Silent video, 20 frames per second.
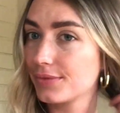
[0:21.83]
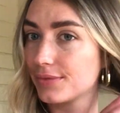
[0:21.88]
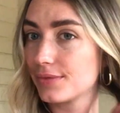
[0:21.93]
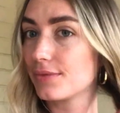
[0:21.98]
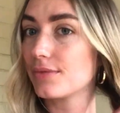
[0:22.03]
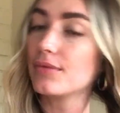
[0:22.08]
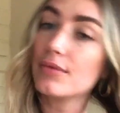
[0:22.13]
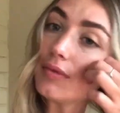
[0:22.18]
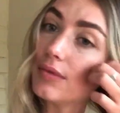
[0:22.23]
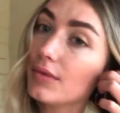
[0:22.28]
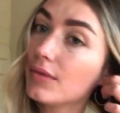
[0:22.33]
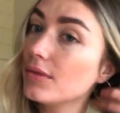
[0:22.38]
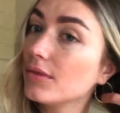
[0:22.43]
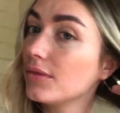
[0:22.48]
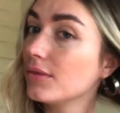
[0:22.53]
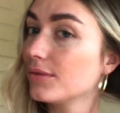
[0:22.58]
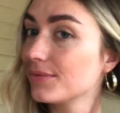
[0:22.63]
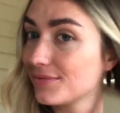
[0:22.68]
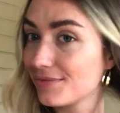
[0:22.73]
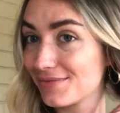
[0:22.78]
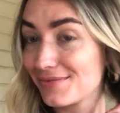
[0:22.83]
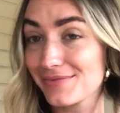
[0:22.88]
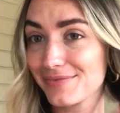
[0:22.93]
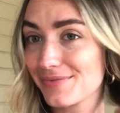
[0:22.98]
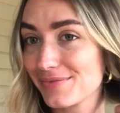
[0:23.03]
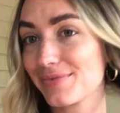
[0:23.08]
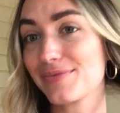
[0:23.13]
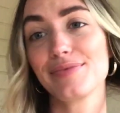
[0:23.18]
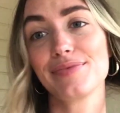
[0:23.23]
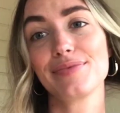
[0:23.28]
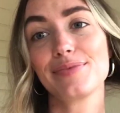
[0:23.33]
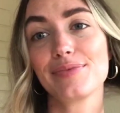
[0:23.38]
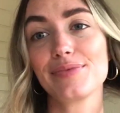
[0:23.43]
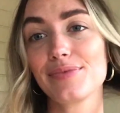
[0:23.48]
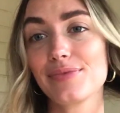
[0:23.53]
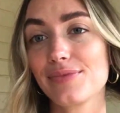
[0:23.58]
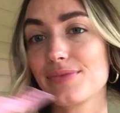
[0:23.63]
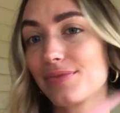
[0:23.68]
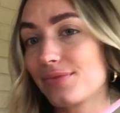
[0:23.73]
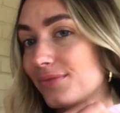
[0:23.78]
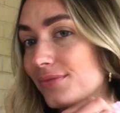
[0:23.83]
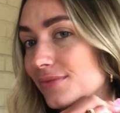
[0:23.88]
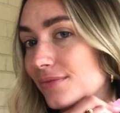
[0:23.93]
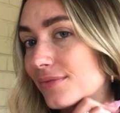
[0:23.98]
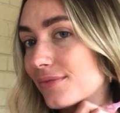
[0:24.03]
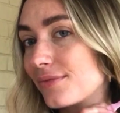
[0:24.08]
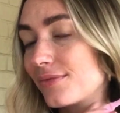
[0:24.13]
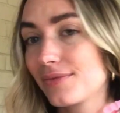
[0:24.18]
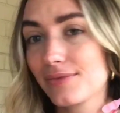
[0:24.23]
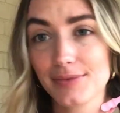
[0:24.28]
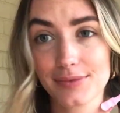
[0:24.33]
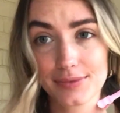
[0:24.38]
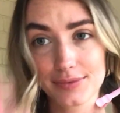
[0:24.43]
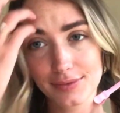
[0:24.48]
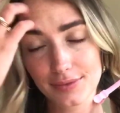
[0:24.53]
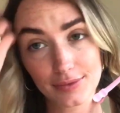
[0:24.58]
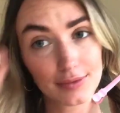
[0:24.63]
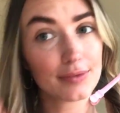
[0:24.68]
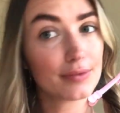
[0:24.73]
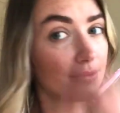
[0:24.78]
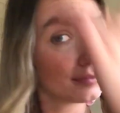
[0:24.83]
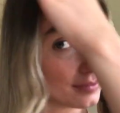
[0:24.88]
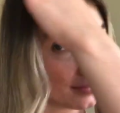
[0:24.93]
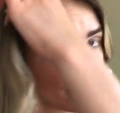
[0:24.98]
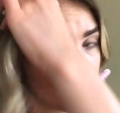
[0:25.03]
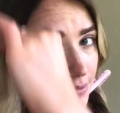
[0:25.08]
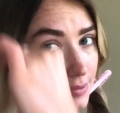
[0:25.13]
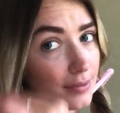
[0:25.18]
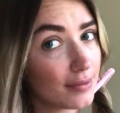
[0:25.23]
amount of hair on each side. And we're just going to section off the side